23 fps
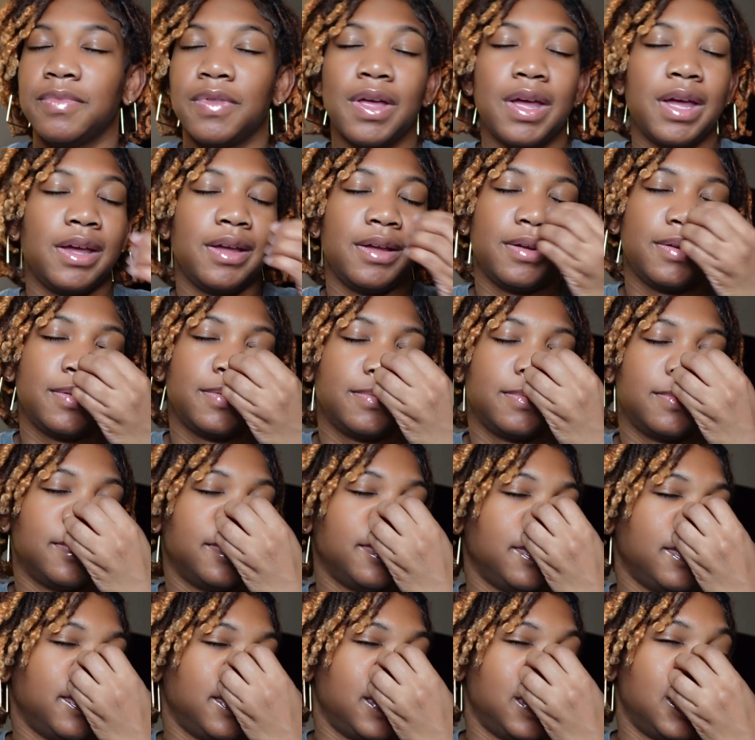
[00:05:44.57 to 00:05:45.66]
Like,
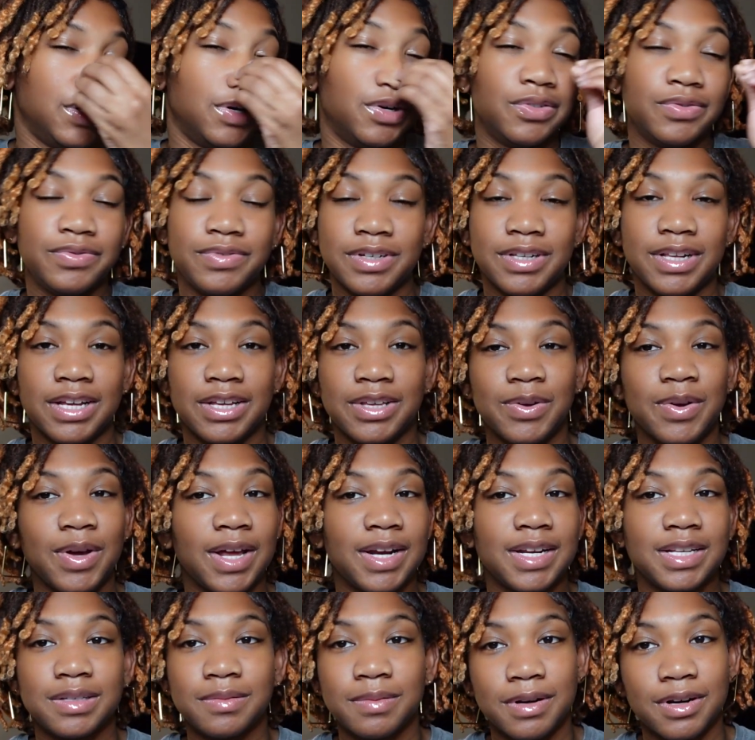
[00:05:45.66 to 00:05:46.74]
don't feel like you
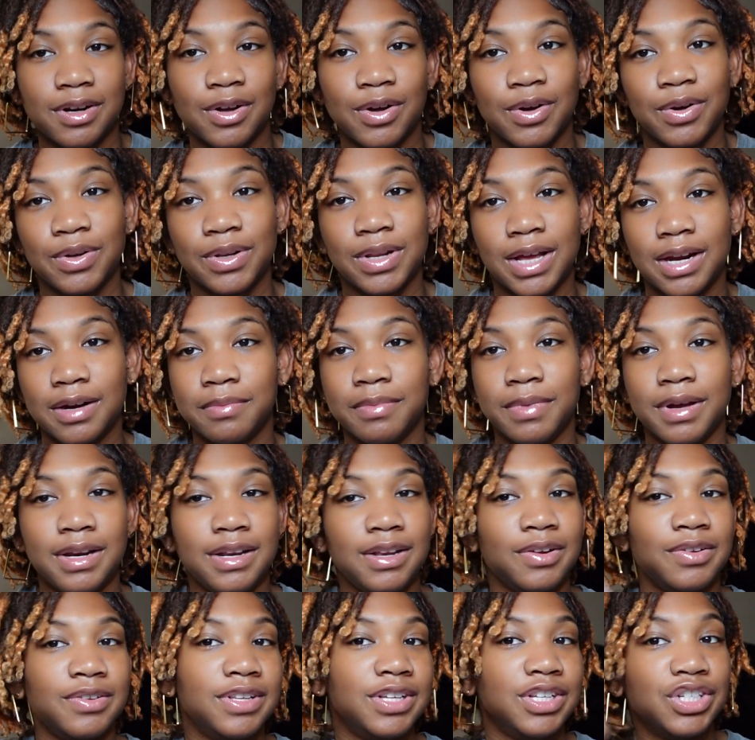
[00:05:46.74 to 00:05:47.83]
gotta spend a whole lot of money
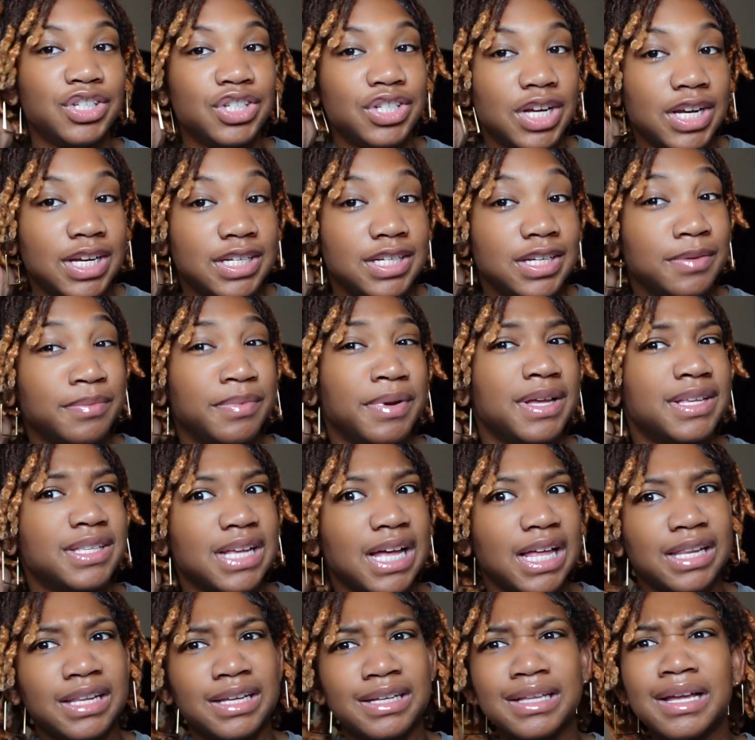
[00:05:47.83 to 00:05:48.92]
on these changing beds.
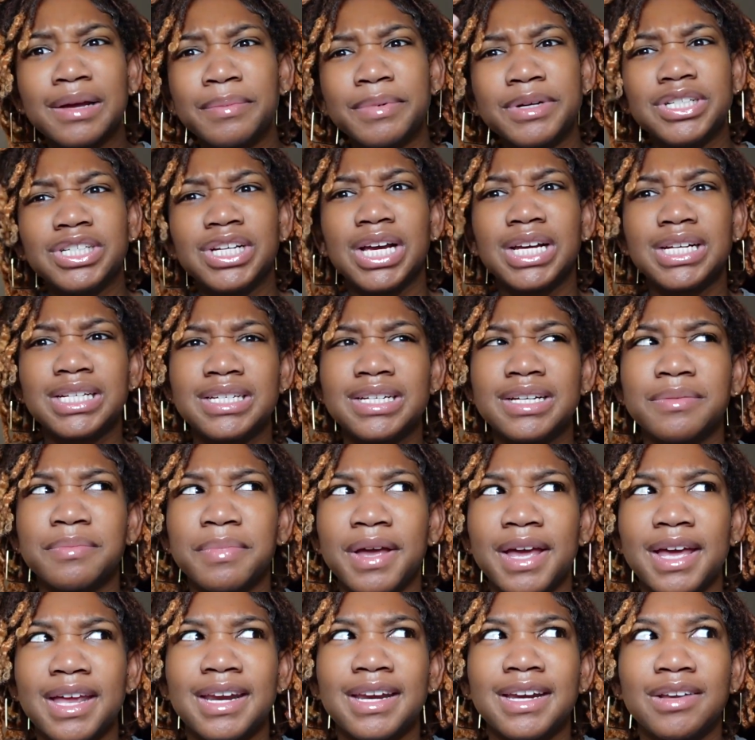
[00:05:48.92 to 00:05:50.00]
I looked up a changing
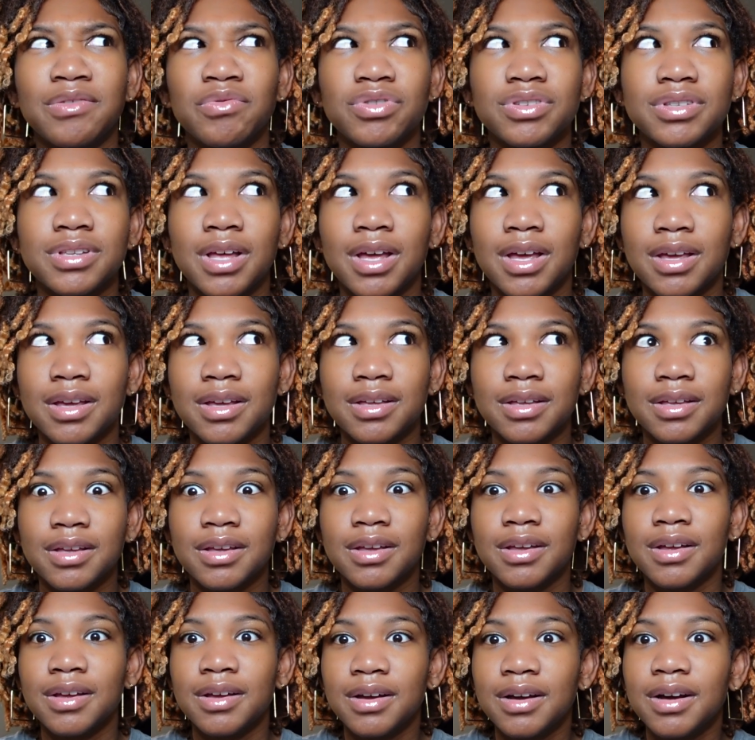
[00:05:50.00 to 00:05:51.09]
bed and it was like
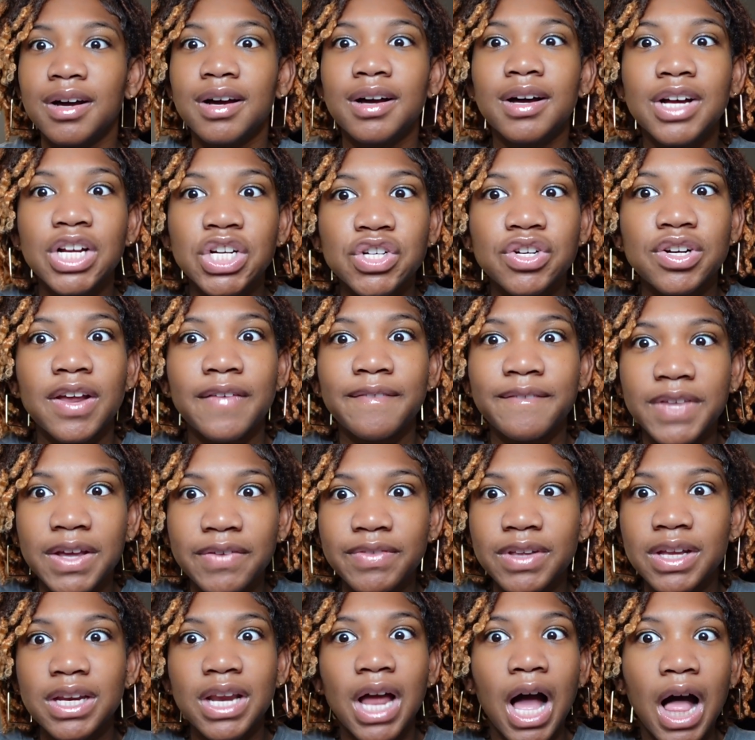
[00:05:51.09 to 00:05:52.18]

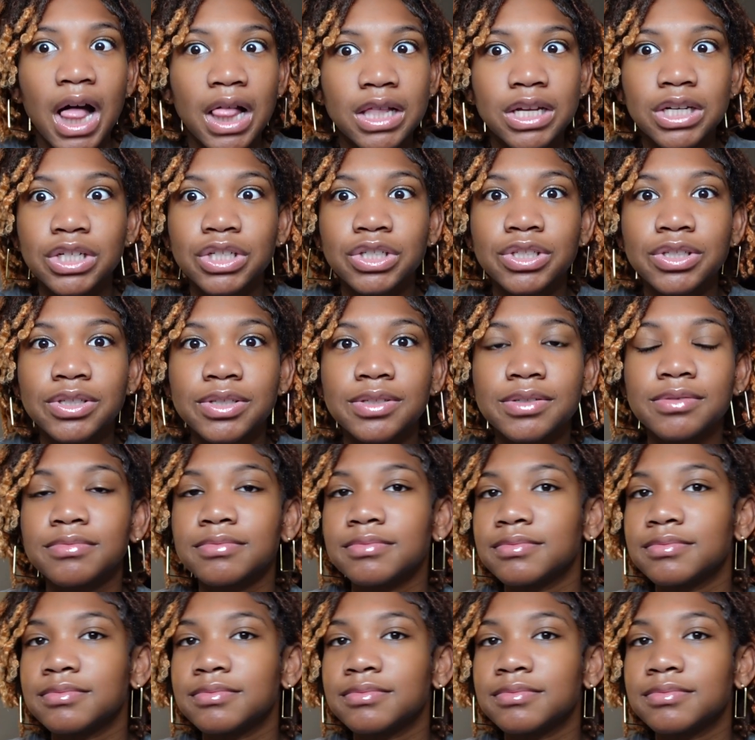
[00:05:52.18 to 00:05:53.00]
$150.